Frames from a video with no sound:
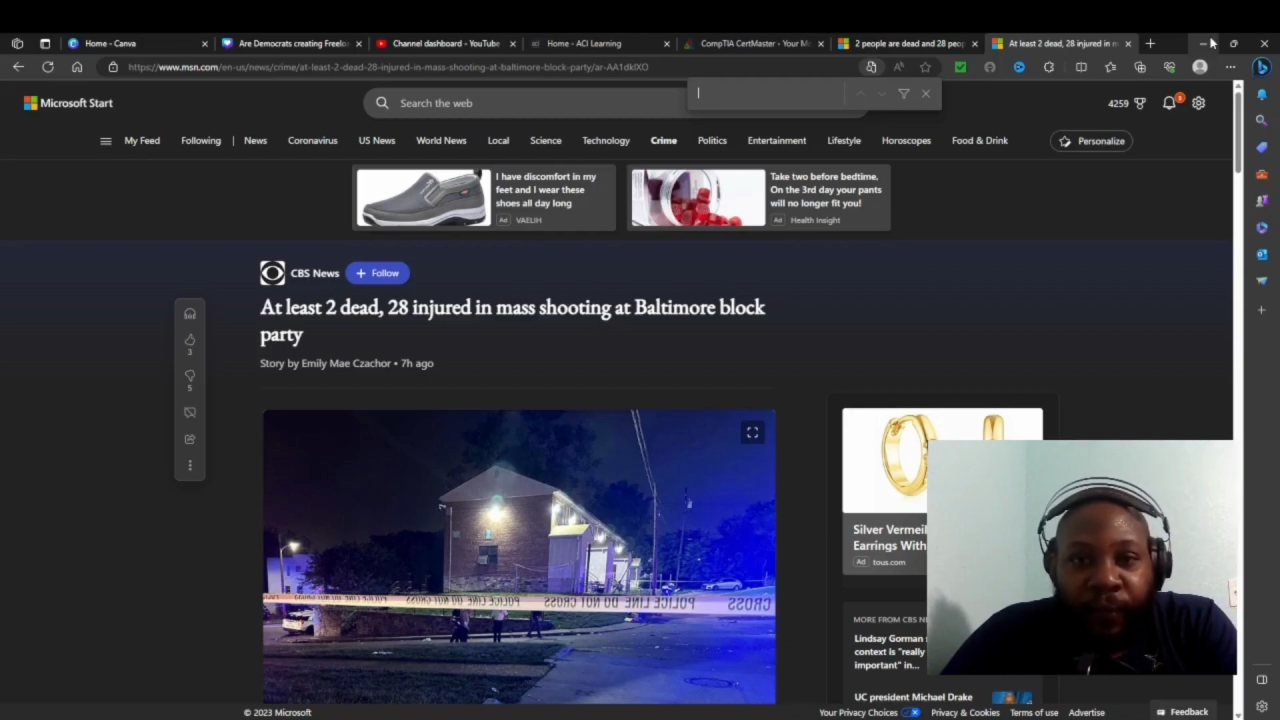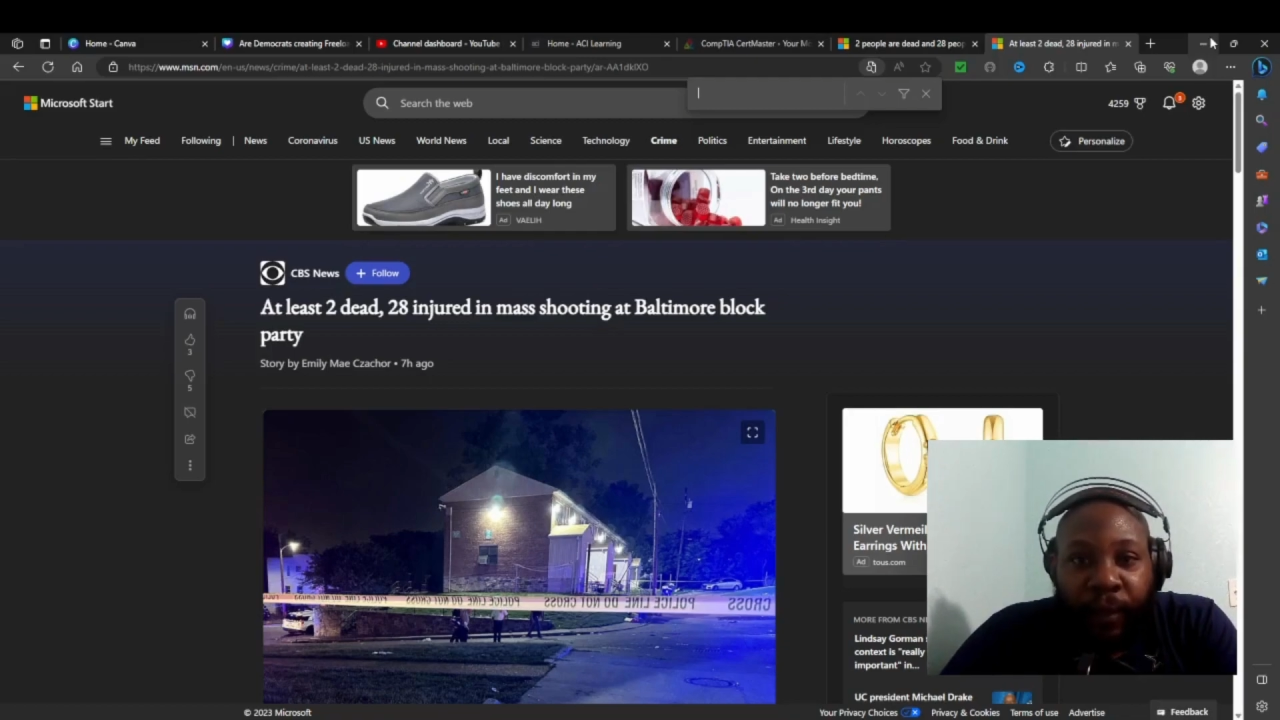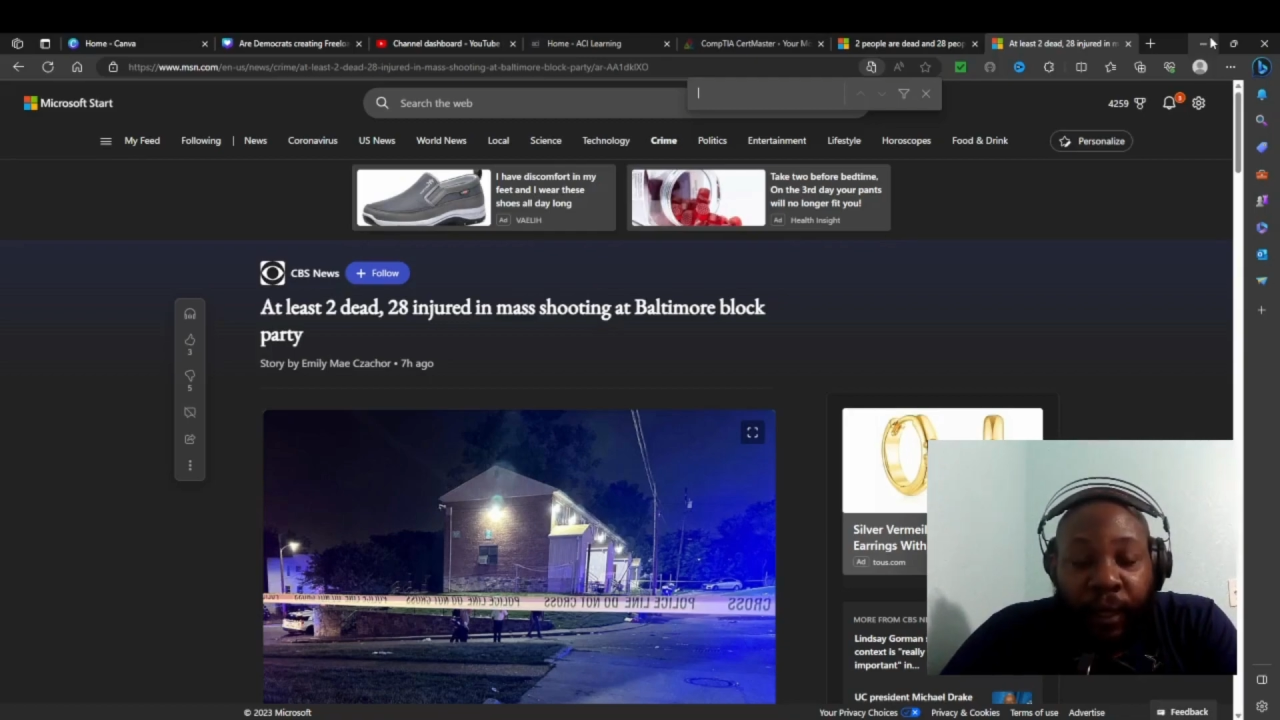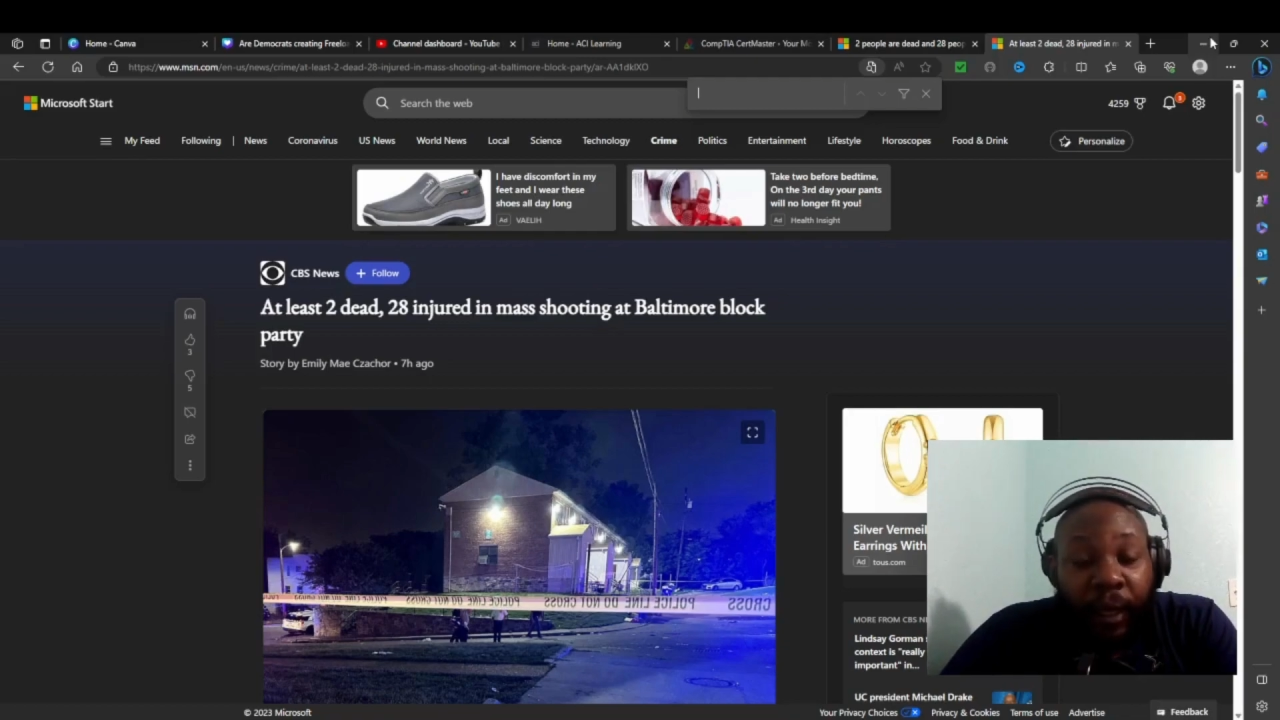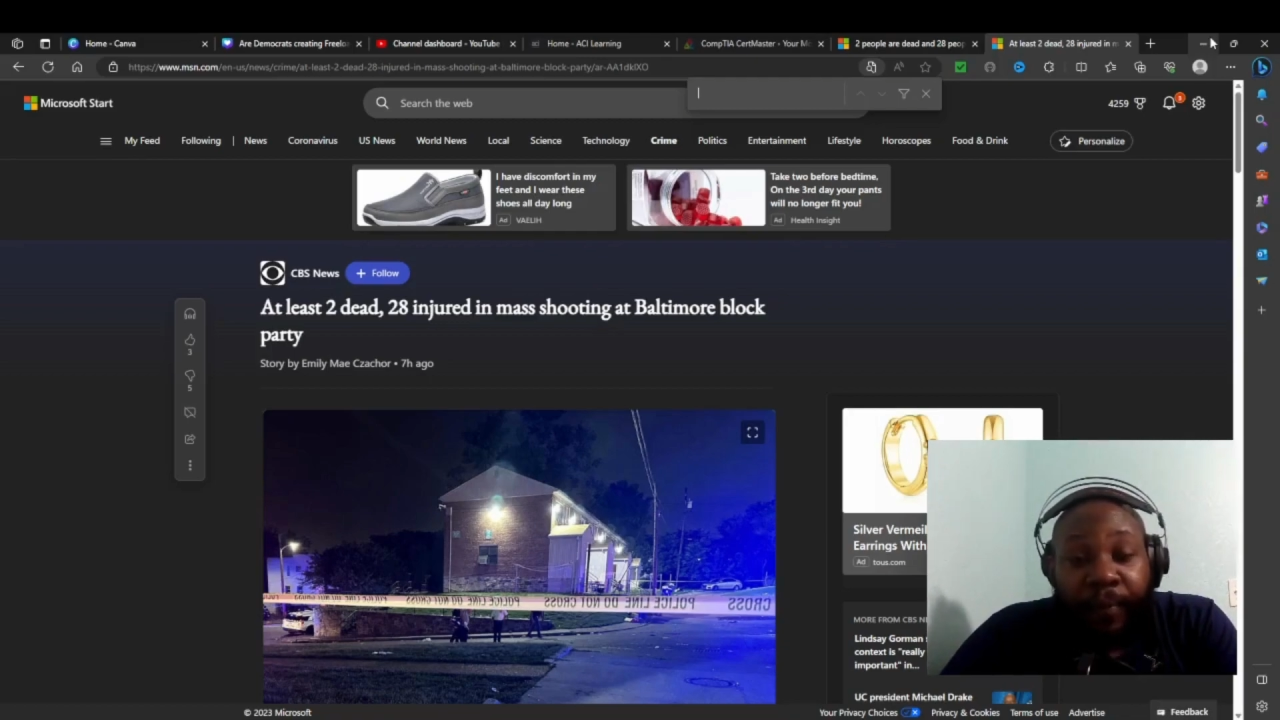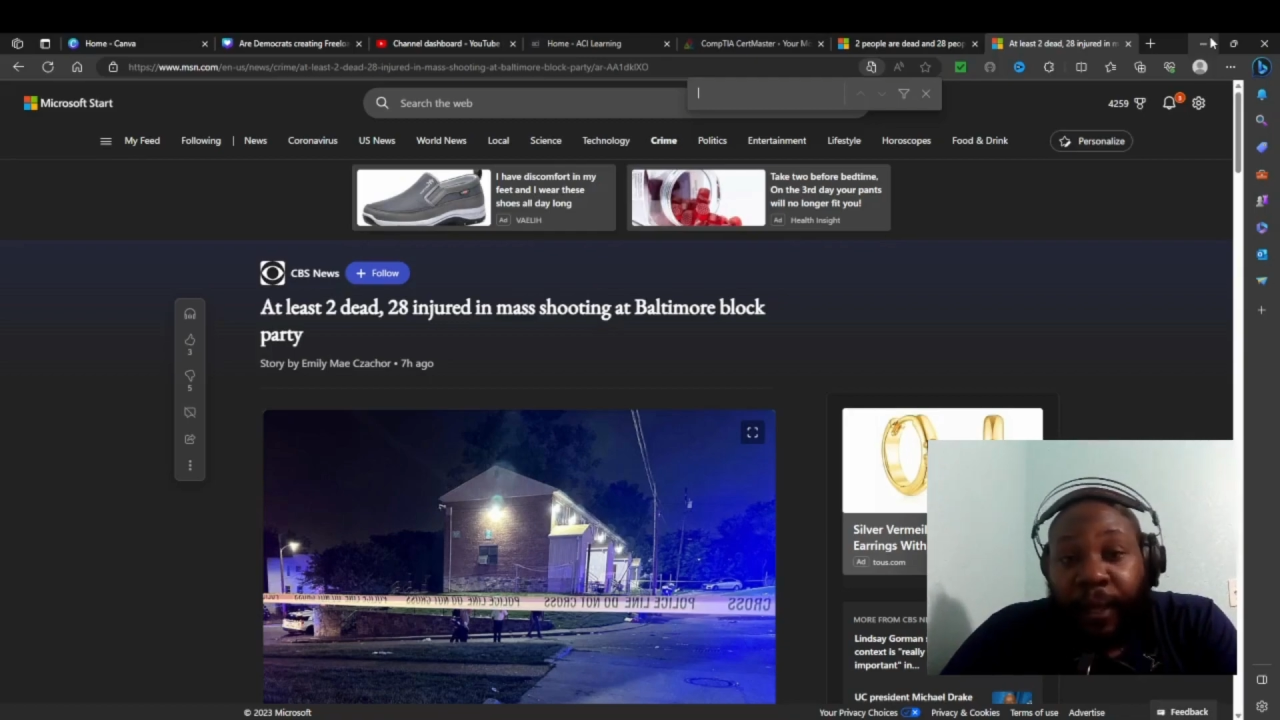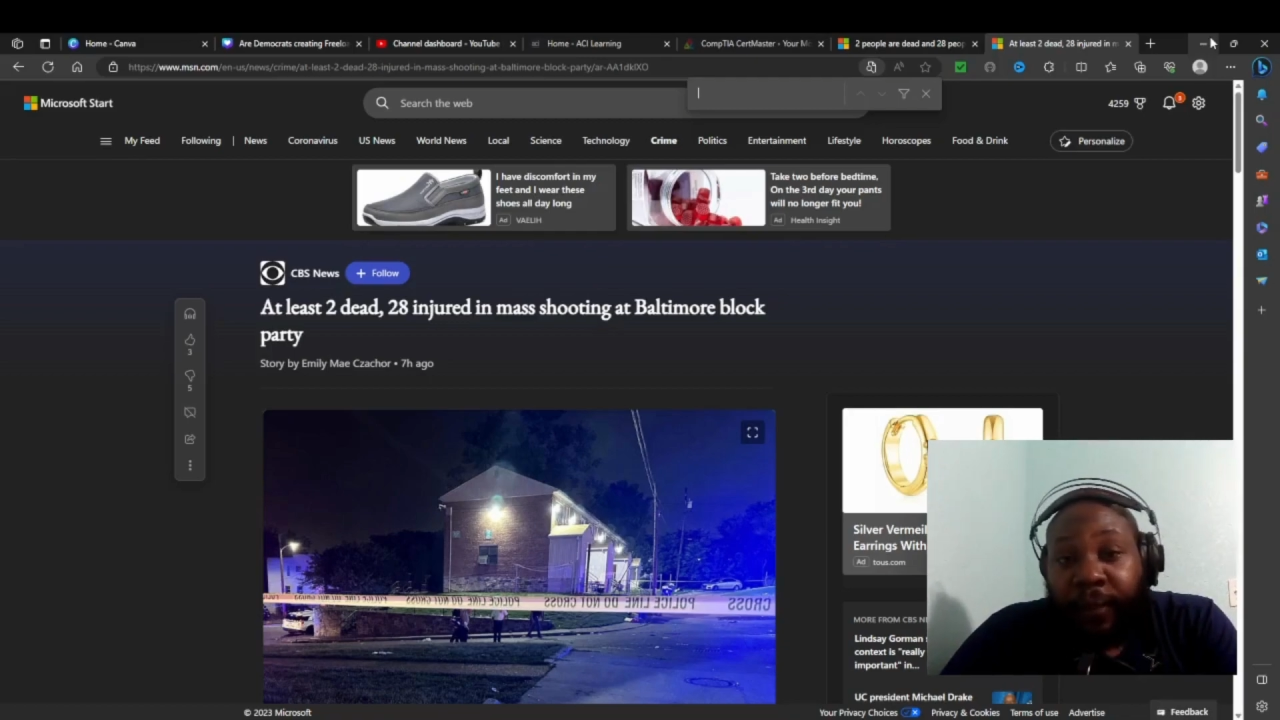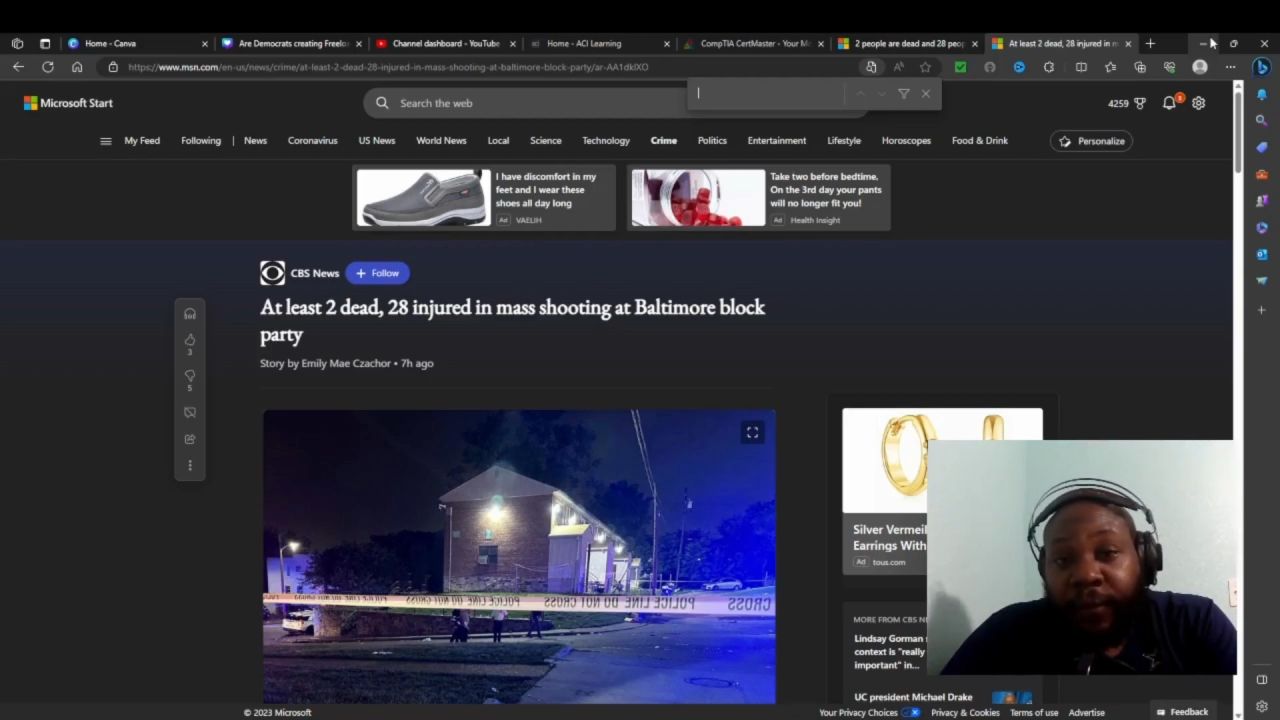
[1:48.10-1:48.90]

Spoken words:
I ain't about to